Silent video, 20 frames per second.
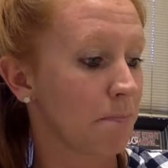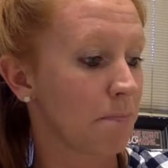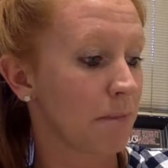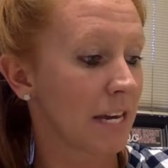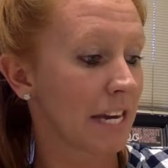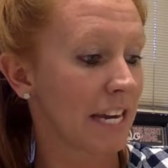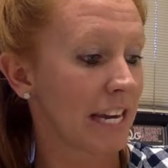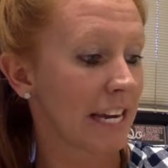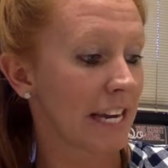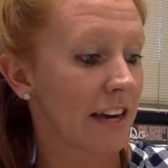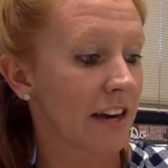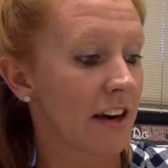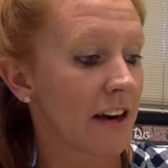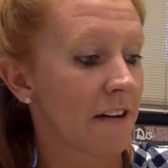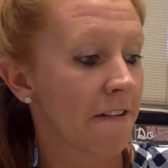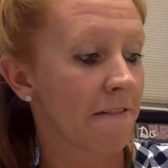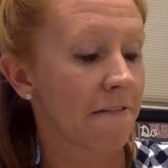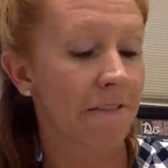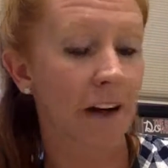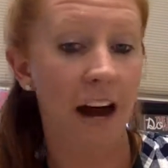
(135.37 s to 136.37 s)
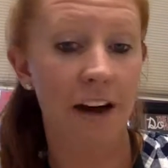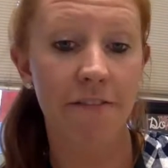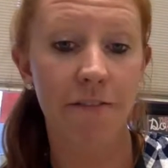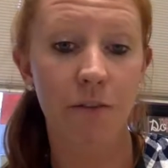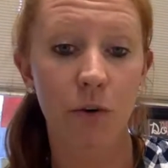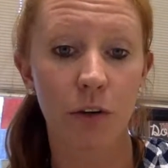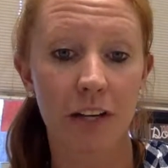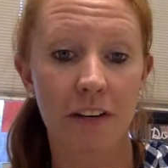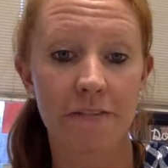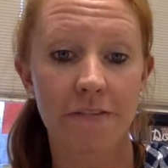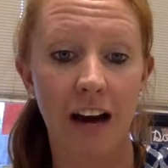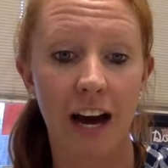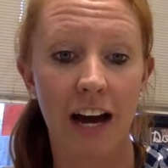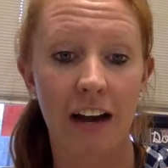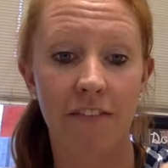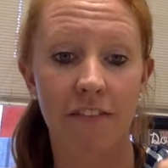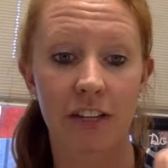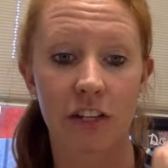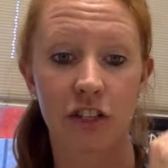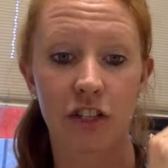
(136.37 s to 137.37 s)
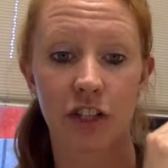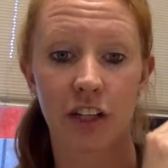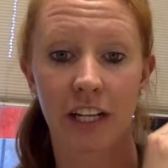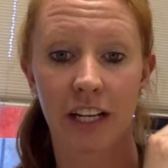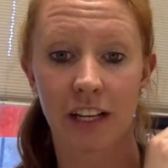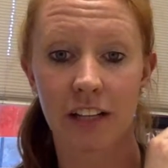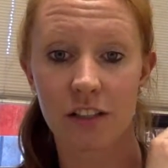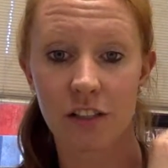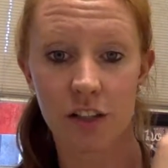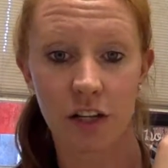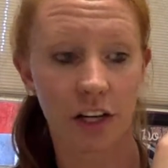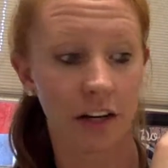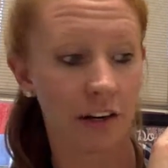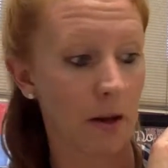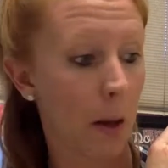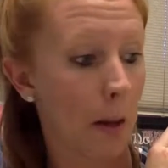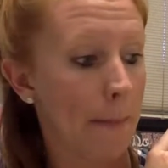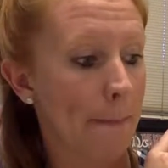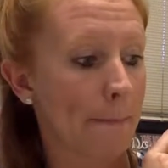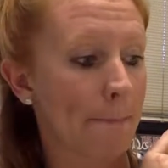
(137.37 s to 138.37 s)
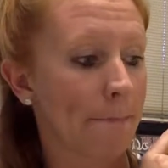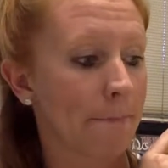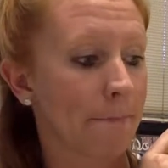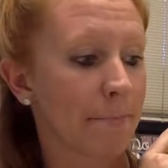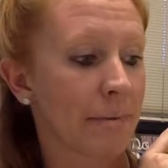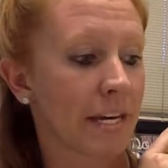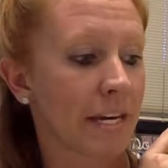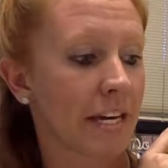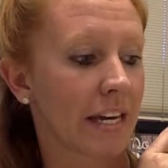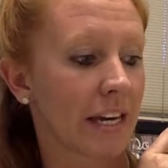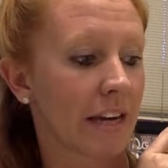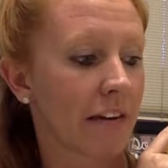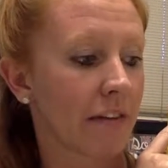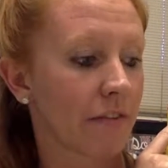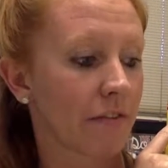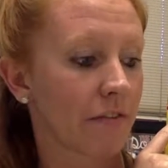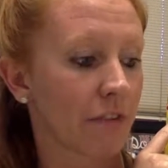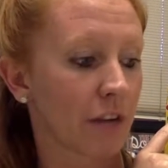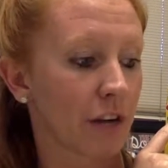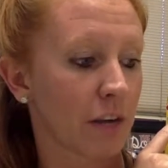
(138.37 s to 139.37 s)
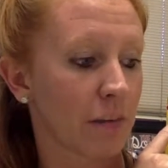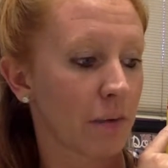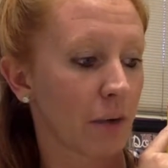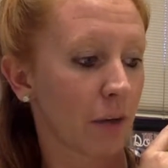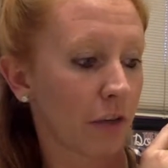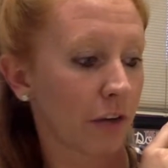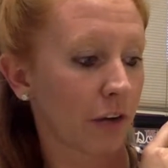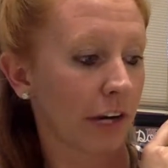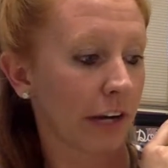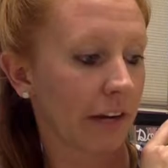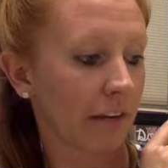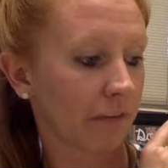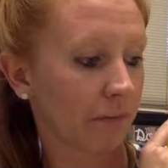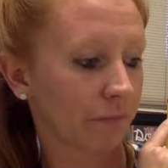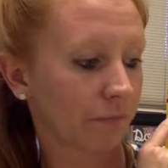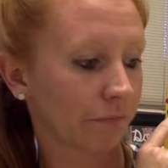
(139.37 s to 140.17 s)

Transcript: B, 5:45 is your answer. B for number 3.